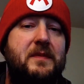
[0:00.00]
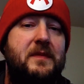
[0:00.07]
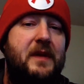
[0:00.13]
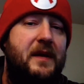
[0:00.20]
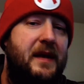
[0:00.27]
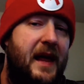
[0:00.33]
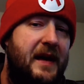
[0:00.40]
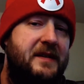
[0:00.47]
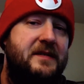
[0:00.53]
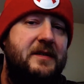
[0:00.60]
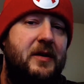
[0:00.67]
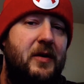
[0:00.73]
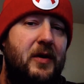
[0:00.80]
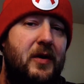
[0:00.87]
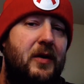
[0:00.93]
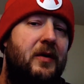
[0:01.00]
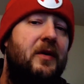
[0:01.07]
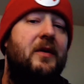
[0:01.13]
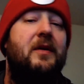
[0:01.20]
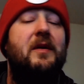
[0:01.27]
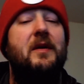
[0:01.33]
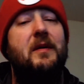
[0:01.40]
the next
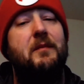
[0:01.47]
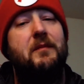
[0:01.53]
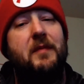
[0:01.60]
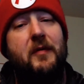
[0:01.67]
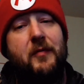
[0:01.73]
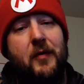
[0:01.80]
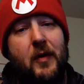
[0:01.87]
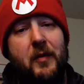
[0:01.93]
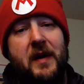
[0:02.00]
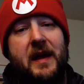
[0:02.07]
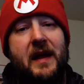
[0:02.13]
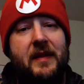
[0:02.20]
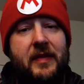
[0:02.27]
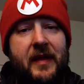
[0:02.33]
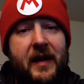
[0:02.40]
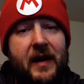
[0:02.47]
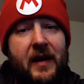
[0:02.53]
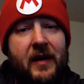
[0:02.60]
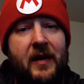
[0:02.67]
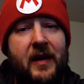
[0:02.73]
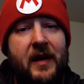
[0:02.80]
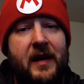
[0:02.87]
goal before we get
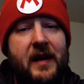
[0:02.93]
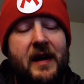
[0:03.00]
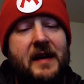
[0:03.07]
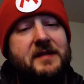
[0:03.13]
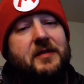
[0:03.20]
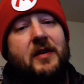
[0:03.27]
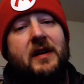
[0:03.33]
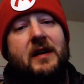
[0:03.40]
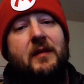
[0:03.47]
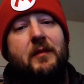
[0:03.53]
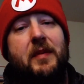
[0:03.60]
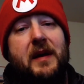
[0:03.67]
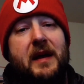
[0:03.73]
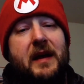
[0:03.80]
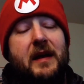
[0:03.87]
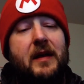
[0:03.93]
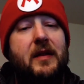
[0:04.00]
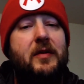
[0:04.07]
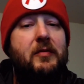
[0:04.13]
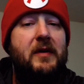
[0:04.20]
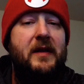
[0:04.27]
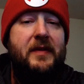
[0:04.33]
there is going to be
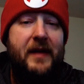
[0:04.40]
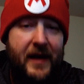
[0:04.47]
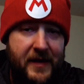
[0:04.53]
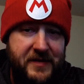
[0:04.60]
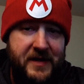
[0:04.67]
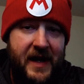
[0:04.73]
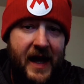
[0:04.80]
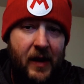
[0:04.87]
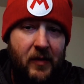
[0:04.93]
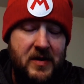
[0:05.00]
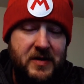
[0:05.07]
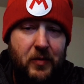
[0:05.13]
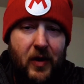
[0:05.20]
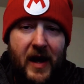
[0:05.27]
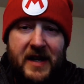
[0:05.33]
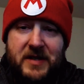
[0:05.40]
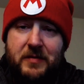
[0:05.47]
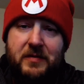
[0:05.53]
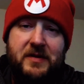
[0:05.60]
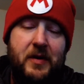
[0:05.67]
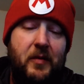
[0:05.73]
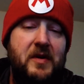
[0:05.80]
3,000 hours
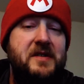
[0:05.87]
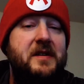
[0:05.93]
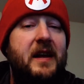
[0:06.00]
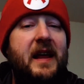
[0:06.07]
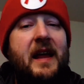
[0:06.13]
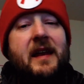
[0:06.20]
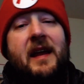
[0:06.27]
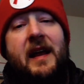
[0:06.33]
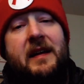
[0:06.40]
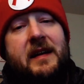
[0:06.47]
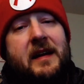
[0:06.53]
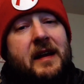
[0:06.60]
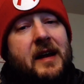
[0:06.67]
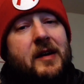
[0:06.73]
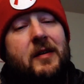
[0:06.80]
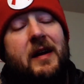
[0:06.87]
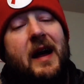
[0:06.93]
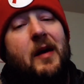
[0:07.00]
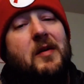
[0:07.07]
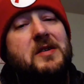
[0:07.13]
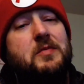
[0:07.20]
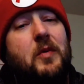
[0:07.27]
watched. So we're sitting at 1,900
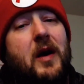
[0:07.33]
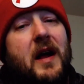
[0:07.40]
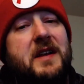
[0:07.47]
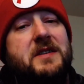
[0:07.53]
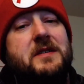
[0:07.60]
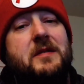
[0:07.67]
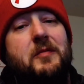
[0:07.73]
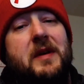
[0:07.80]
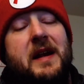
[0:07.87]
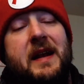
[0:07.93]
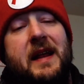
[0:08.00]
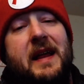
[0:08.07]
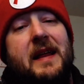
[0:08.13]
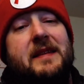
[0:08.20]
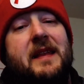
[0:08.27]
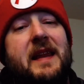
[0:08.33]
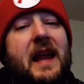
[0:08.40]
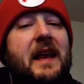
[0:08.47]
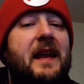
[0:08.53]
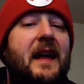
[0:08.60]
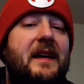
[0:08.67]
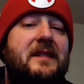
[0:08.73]
hours watched. We need to get to
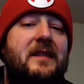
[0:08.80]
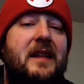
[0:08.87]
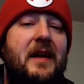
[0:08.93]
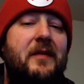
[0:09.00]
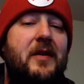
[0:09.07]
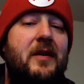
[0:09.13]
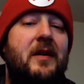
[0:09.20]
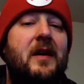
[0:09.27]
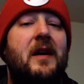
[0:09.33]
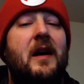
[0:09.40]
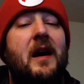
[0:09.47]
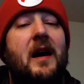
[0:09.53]
that next level